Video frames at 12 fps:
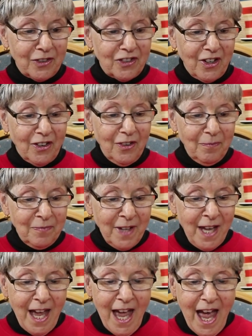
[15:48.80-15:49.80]
Cheryl.
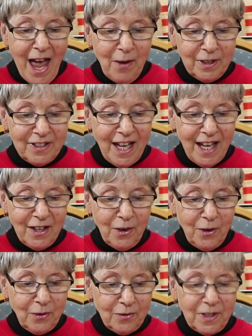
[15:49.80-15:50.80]
I will tell you.
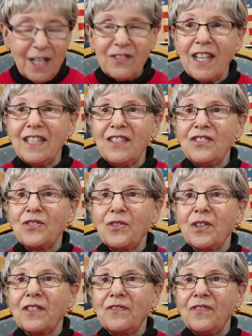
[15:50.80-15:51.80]
Oh, yes, I did
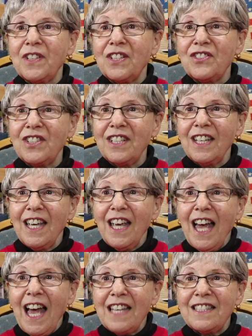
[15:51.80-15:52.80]
sort of finish it.
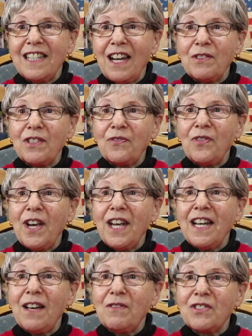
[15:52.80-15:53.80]
Mm, I said I was
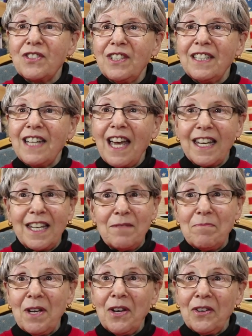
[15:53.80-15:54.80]
afraid I was going to not
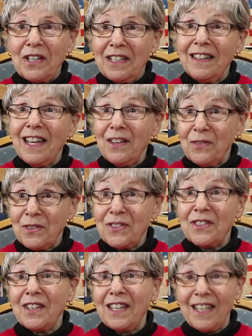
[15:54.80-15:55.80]
get married. That was
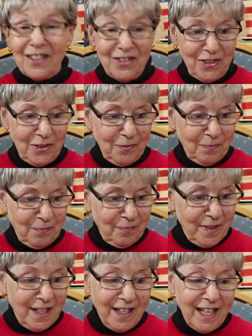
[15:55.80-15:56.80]
yeah. the answer.
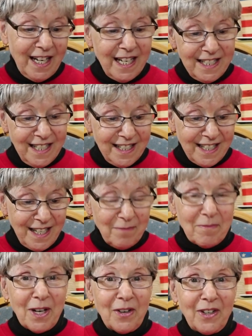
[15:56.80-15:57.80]
And I did
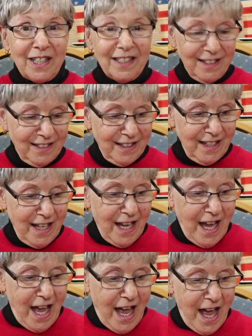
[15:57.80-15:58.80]
get married.
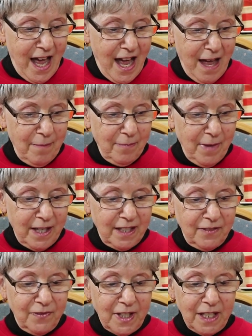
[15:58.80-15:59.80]
Um, I
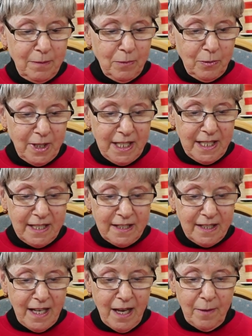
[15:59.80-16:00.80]
did Vicki Marie's,
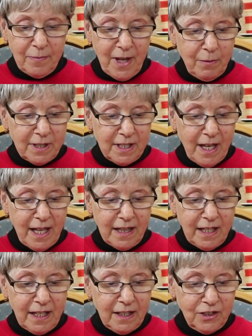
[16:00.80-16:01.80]
and how, that was
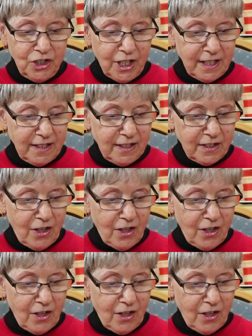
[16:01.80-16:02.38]
on the Chicken's